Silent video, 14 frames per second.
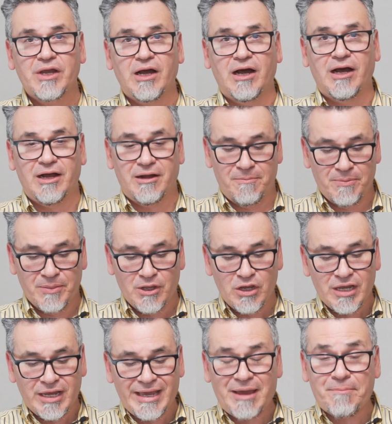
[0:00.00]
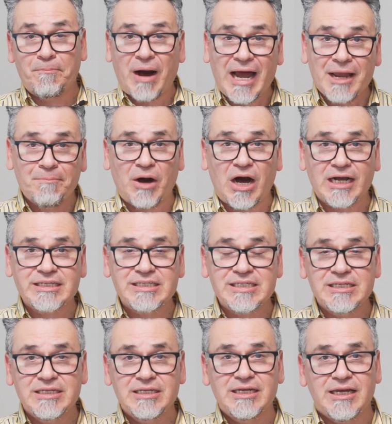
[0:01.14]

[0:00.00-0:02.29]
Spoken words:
a buy box,